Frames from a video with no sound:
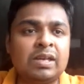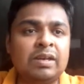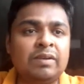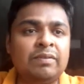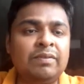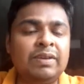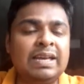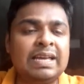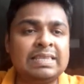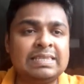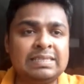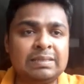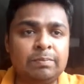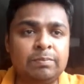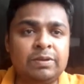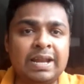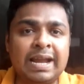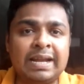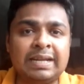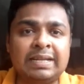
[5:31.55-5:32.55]
We can
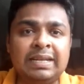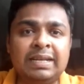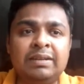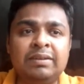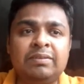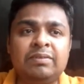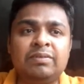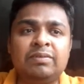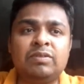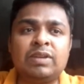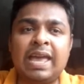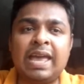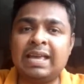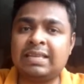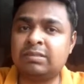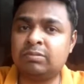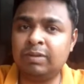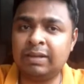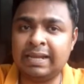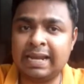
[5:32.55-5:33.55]
subtract it. X
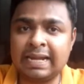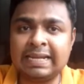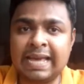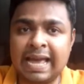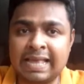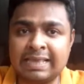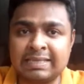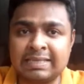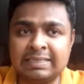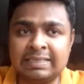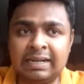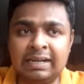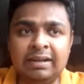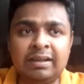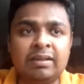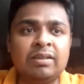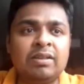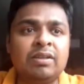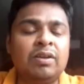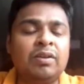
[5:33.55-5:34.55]
will get cancelled.
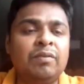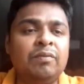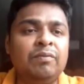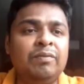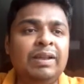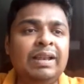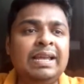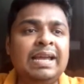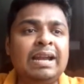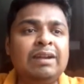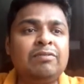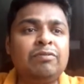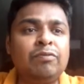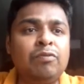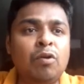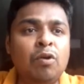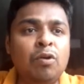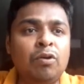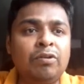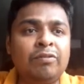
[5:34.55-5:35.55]
We'll get
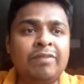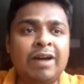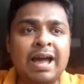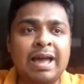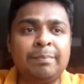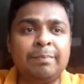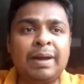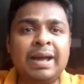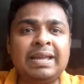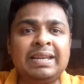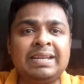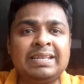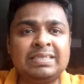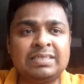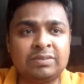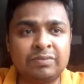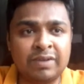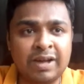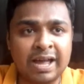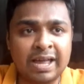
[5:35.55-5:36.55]
4y minus
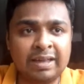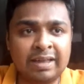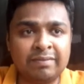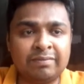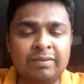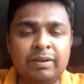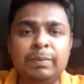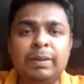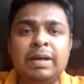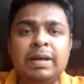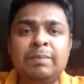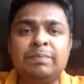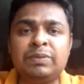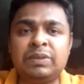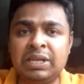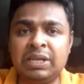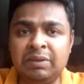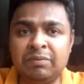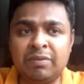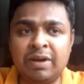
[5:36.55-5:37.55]
y will become
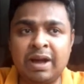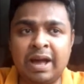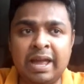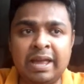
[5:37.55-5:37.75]
3y.